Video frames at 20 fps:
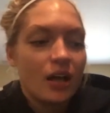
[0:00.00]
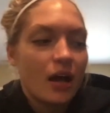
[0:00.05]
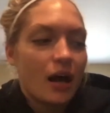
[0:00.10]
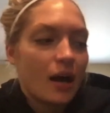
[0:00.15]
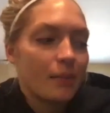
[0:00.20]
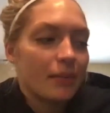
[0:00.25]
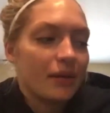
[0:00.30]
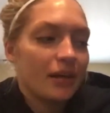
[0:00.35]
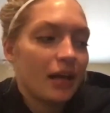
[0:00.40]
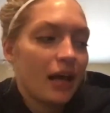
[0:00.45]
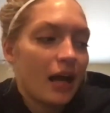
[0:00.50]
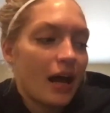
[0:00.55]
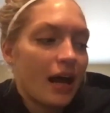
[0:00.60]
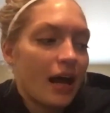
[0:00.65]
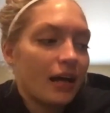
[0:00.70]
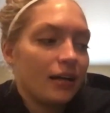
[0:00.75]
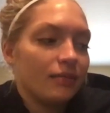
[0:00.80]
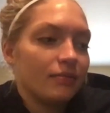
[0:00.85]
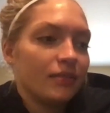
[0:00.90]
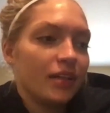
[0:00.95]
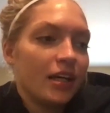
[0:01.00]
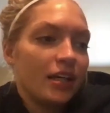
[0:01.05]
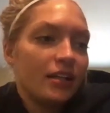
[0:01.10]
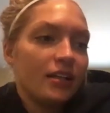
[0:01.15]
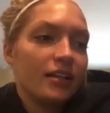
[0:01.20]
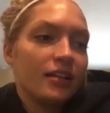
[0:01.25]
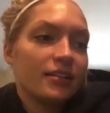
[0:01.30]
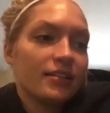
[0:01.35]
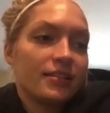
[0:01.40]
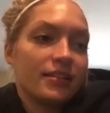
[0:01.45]
I mean, it
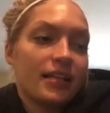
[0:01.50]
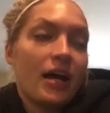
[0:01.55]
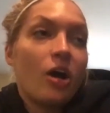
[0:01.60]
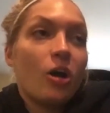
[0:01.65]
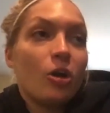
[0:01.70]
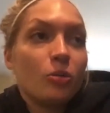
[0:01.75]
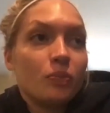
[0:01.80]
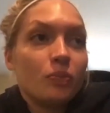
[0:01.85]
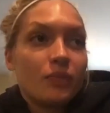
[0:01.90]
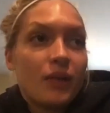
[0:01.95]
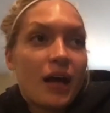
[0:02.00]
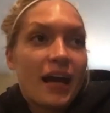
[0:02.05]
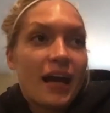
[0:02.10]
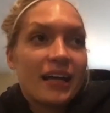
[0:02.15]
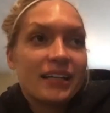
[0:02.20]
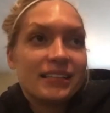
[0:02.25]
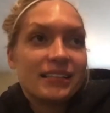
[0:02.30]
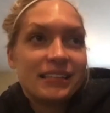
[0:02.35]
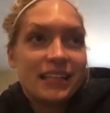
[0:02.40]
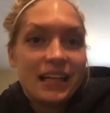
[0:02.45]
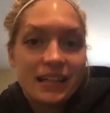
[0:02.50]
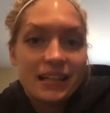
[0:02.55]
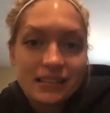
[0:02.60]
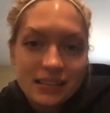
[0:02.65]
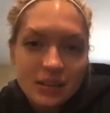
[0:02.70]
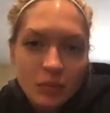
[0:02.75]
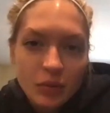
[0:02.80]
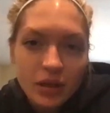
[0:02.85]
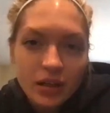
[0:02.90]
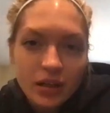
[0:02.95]
does help, I guess, seeing
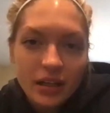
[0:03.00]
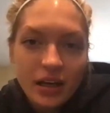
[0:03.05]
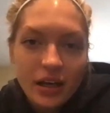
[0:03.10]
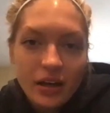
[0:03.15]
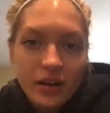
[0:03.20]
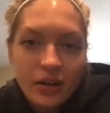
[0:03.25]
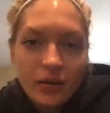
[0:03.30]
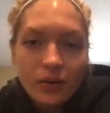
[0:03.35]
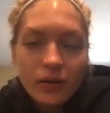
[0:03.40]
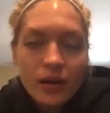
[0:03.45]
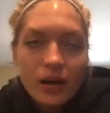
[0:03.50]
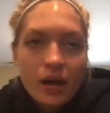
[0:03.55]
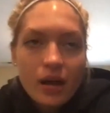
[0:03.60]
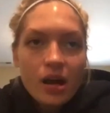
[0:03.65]
someone go.